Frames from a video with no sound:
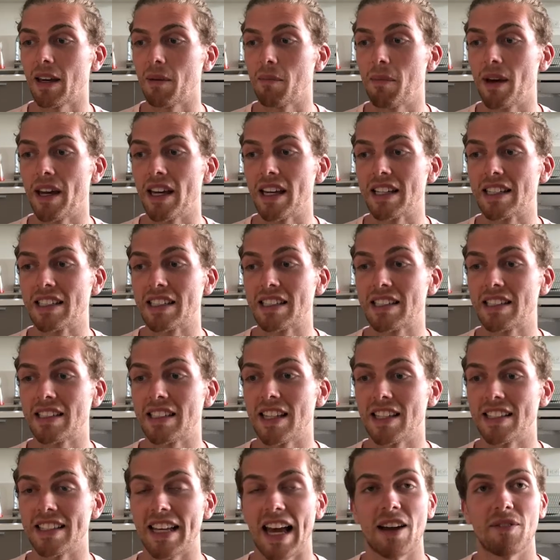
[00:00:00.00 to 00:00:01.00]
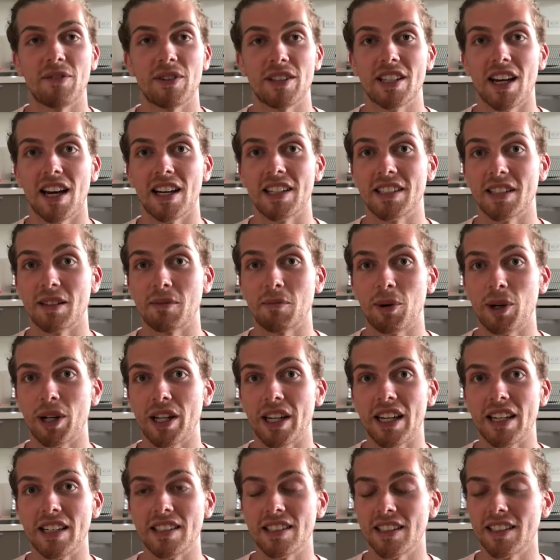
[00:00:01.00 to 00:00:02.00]
it makes this advertising pretty
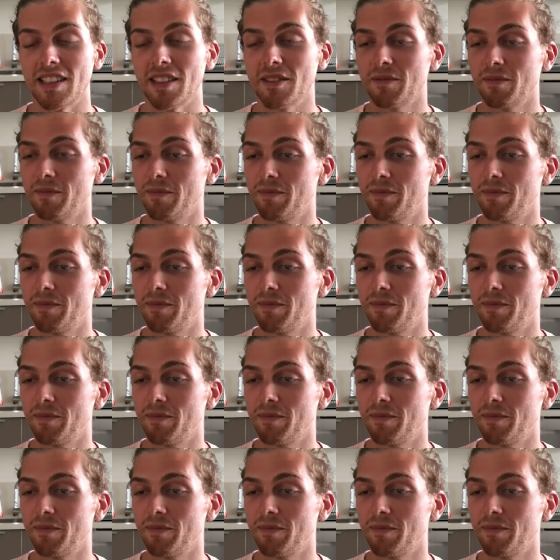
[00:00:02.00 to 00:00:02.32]
easy.